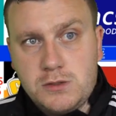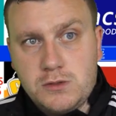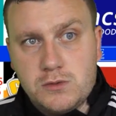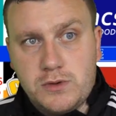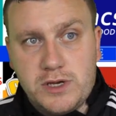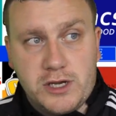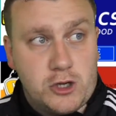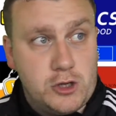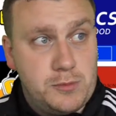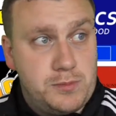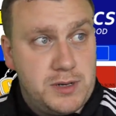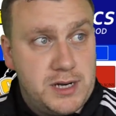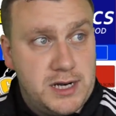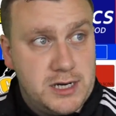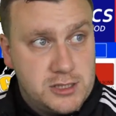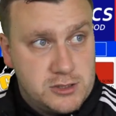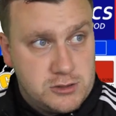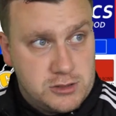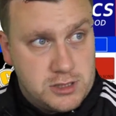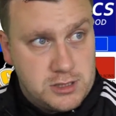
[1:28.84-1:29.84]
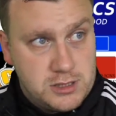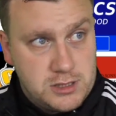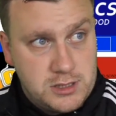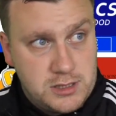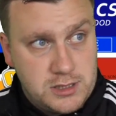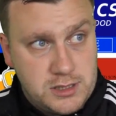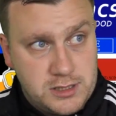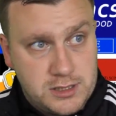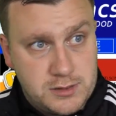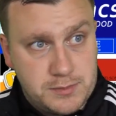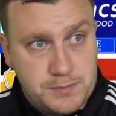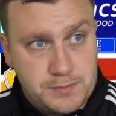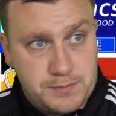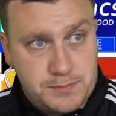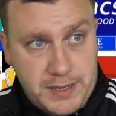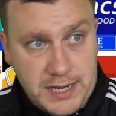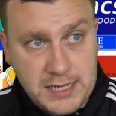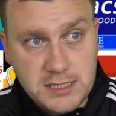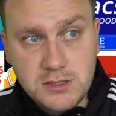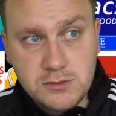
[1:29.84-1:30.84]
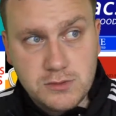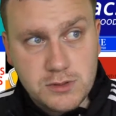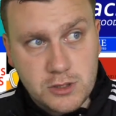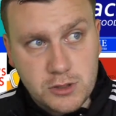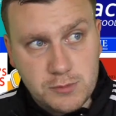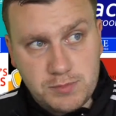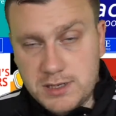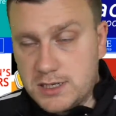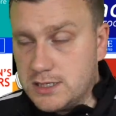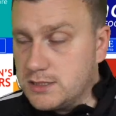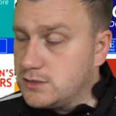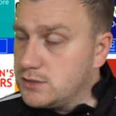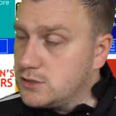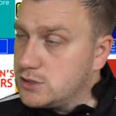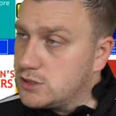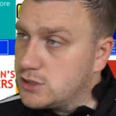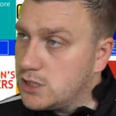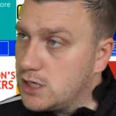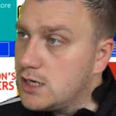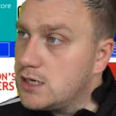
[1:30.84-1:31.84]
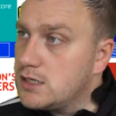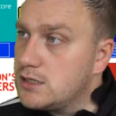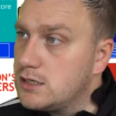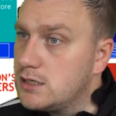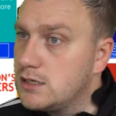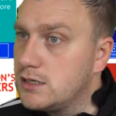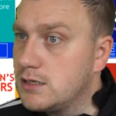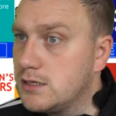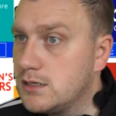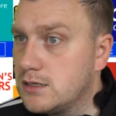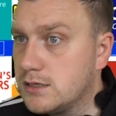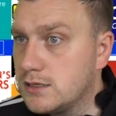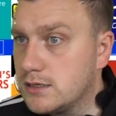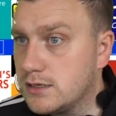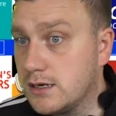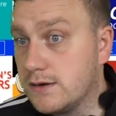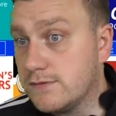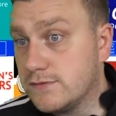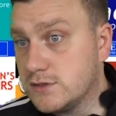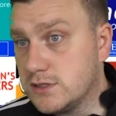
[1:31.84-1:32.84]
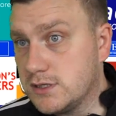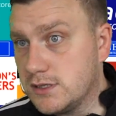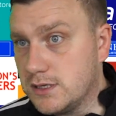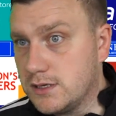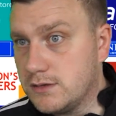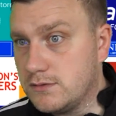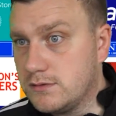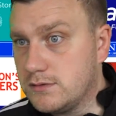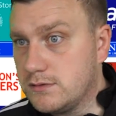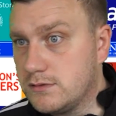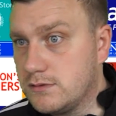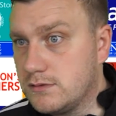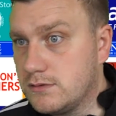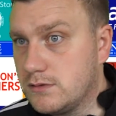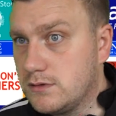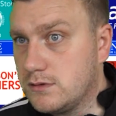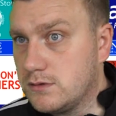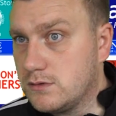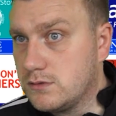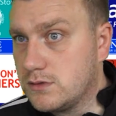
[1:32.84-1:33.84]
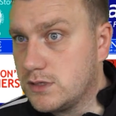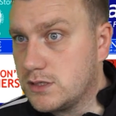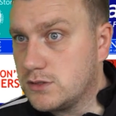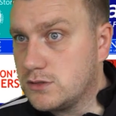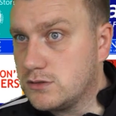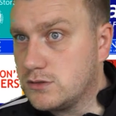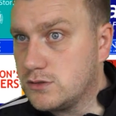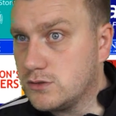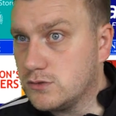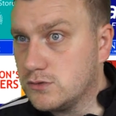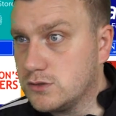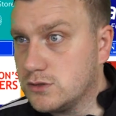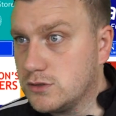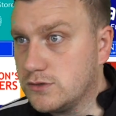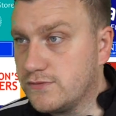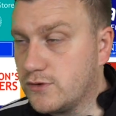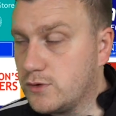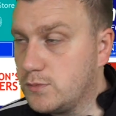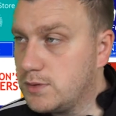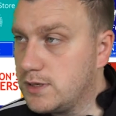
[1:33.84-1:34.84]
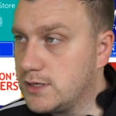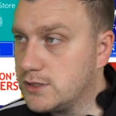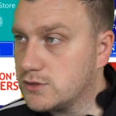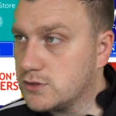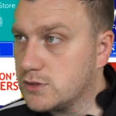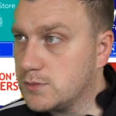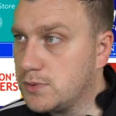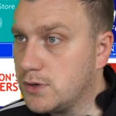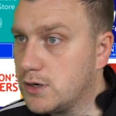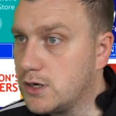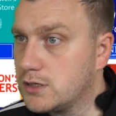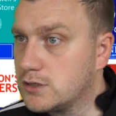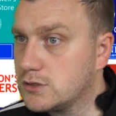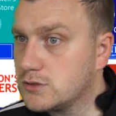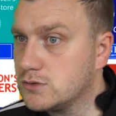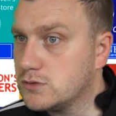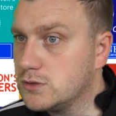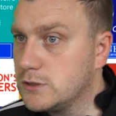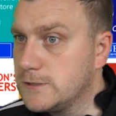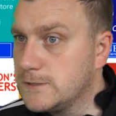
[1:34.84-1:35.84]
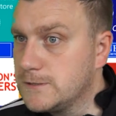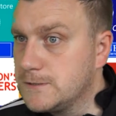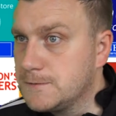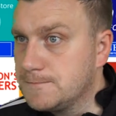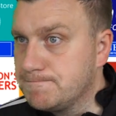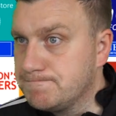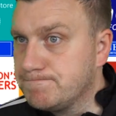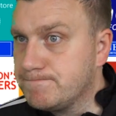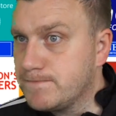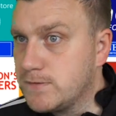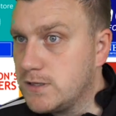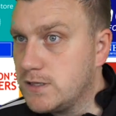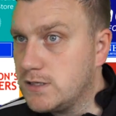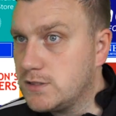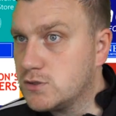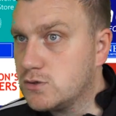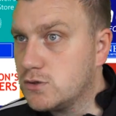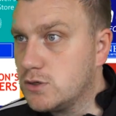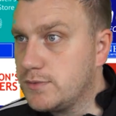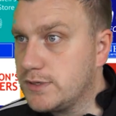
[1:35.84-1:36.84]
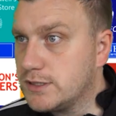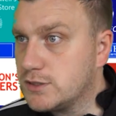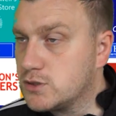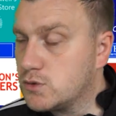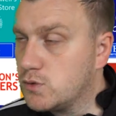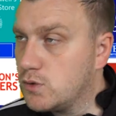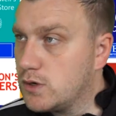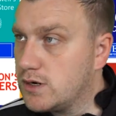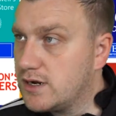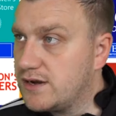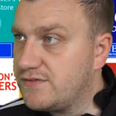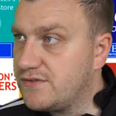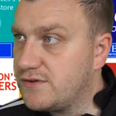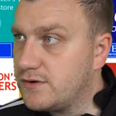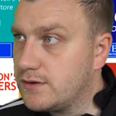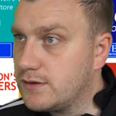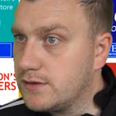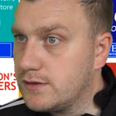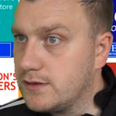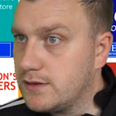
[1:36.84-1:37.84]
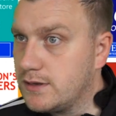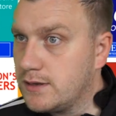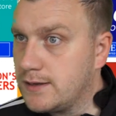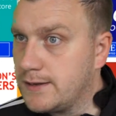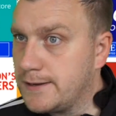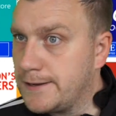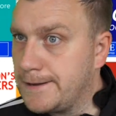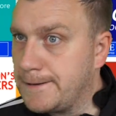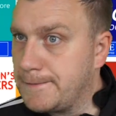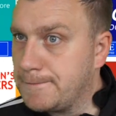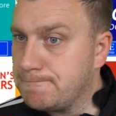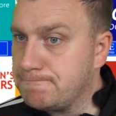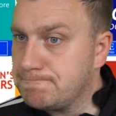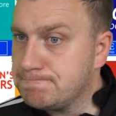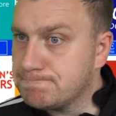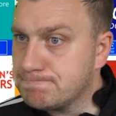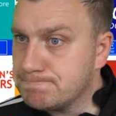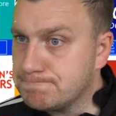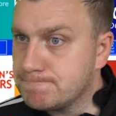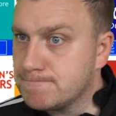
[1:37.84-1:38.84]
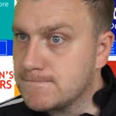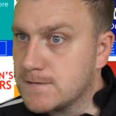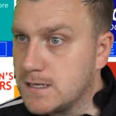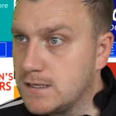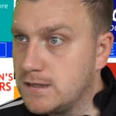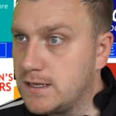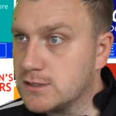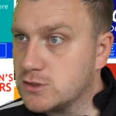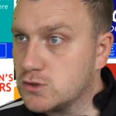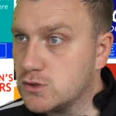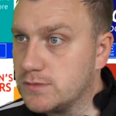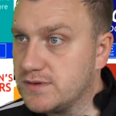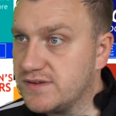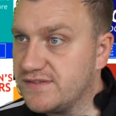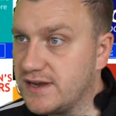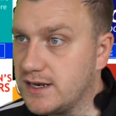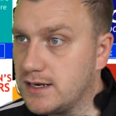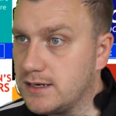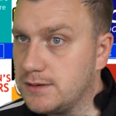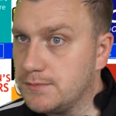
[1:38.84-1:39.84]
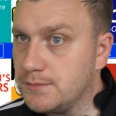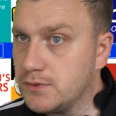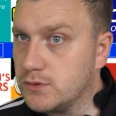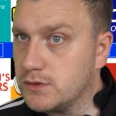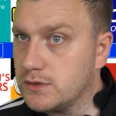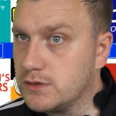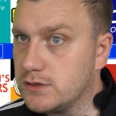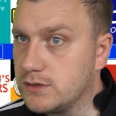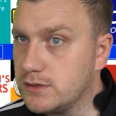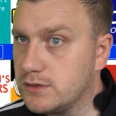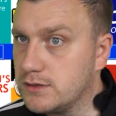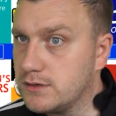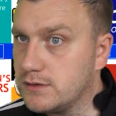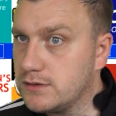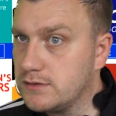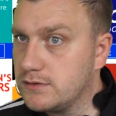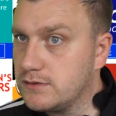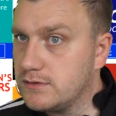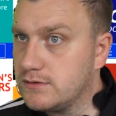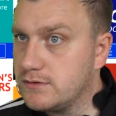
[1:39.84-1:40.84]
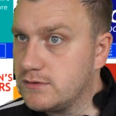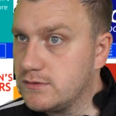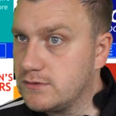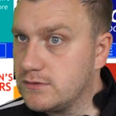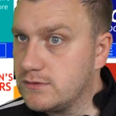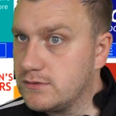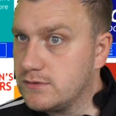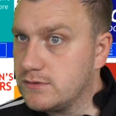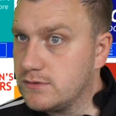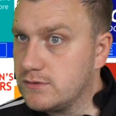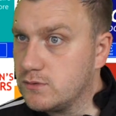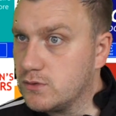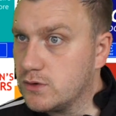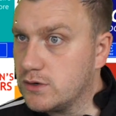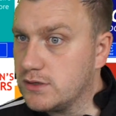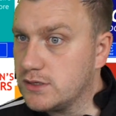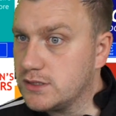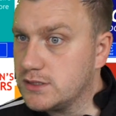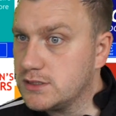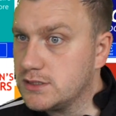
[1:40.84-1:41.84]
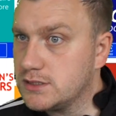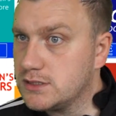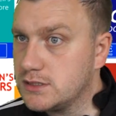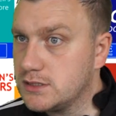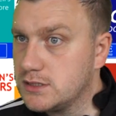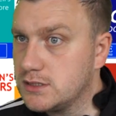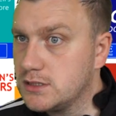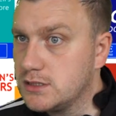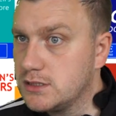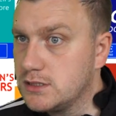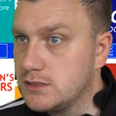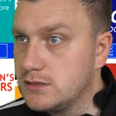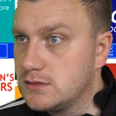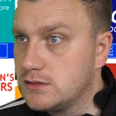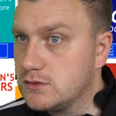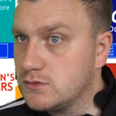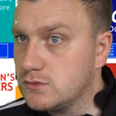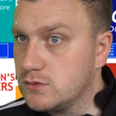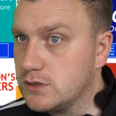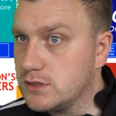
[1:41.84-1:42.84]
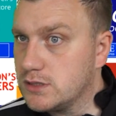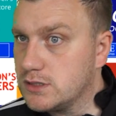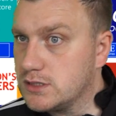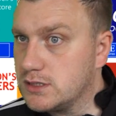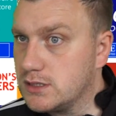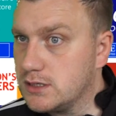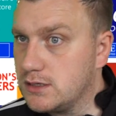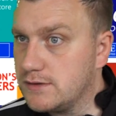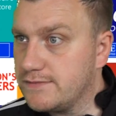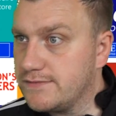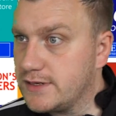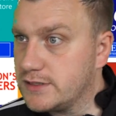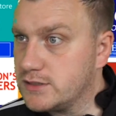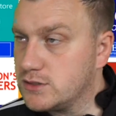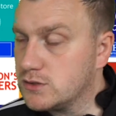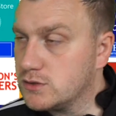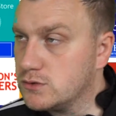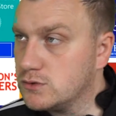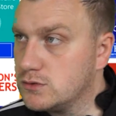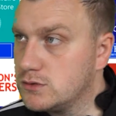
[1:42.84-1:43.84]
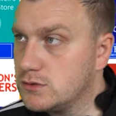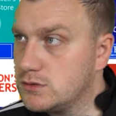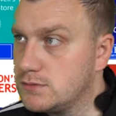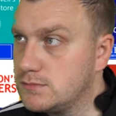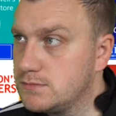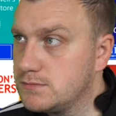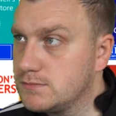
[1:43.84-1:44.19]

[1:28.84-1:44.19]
we had good players in the bench, we had good players in the stand, and obviously then that shows that you've good players on the park. So it's going to be a squad effort, and that's going to be vitally important to where this little adventure goes.